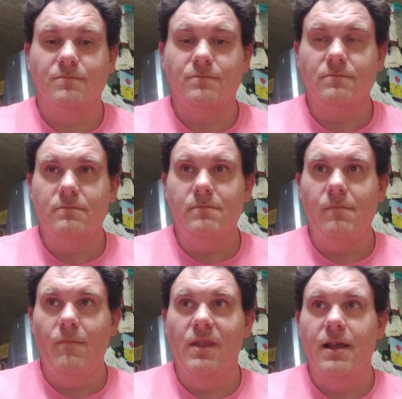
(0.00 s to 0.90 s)

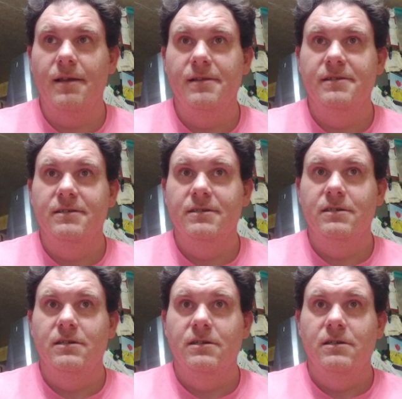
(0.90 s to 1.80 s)

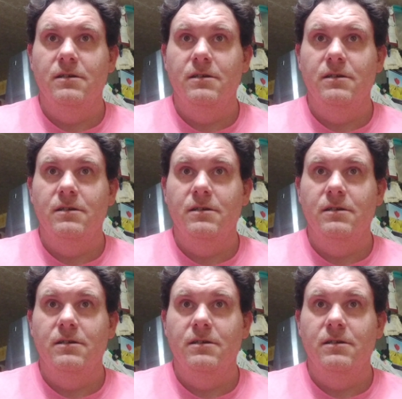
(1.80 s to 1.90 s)
No one is speaking in this clip.